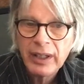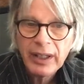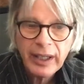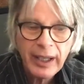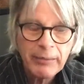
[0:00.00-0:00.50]

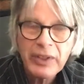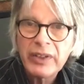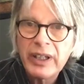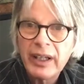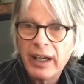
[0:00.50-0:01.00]
cameras,
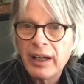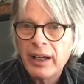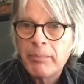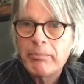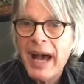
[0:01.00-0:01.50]
the
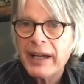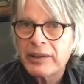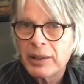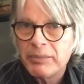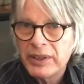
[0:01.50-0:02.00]

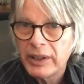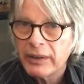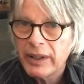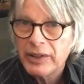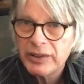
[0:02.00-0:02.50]
Maxim
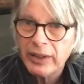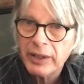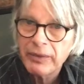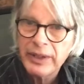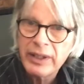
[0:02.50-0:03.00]
series,
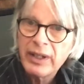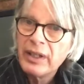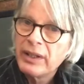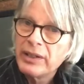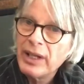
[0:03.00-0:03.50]
starting with
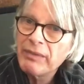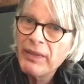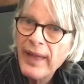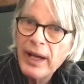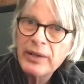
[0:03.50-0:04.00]
the
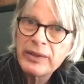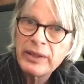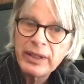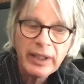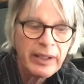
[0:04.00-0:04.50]
7000
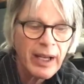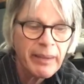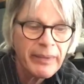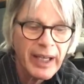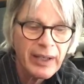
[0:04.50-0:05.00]
and the
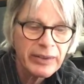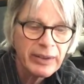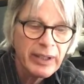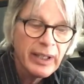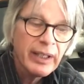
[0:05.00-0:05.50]

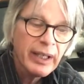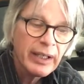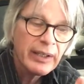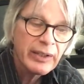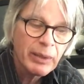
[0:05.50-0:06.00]
9000, and
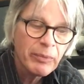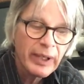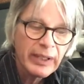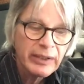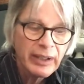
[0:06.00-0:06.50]
in some
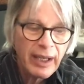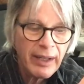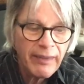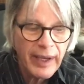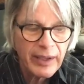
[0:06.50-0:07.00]
ways the
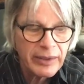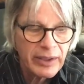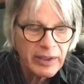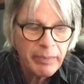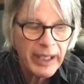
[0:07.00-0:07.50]
9000
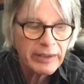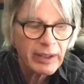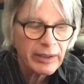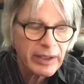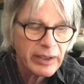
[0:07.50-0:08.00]
is based
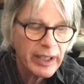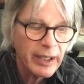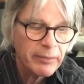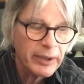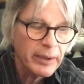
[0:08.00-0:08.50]
on this
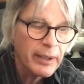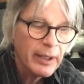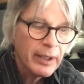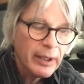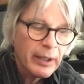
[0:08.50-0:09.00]
camera.
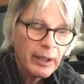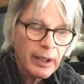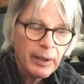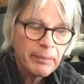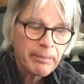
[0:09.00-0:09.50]

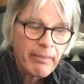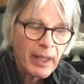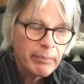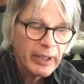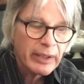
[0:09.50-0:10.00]

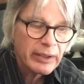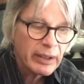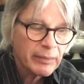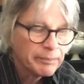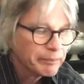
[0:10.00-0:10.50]
But
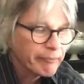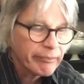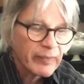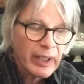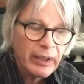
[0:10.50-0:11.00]

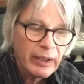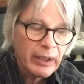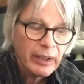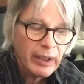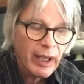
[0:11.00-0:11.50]

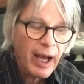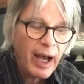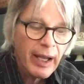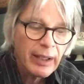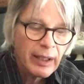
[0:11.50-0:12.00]

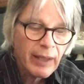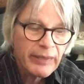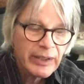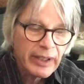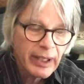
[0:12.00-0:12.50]
I love
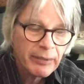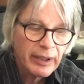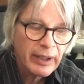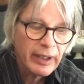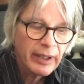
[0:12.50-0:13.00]
this
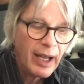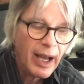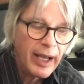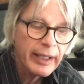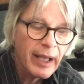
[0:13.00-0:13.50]
camera, and
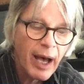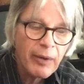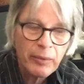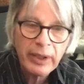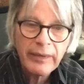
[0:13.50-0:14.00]
I
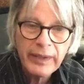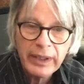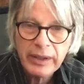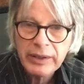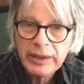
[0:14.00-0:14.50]
got one of
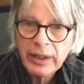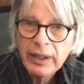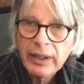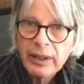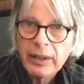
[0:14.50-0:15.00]
these
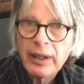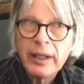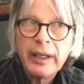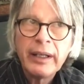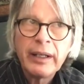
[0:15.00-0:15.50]

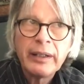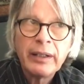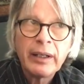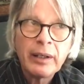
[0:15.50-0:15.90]
in